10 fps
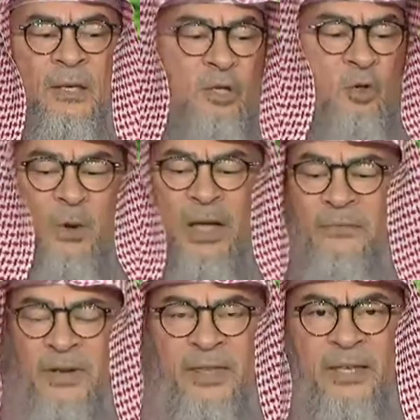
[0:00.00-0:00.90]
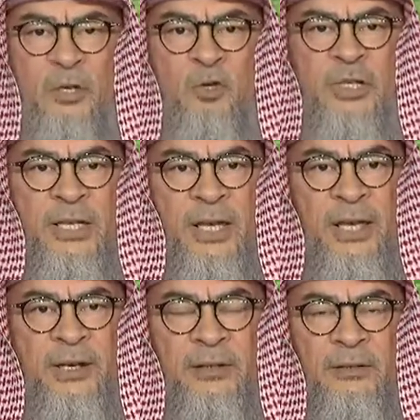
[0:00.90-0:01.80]
So everything you see
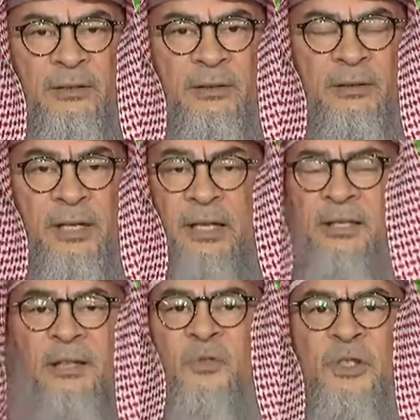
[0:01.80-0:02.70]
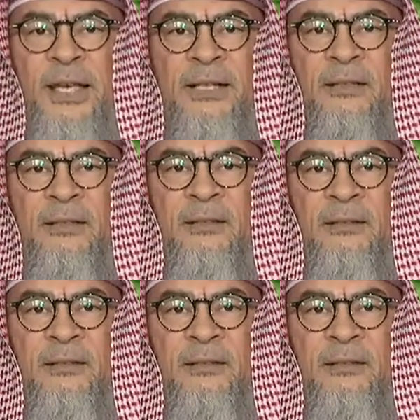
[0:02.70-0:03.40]
here is not for sale.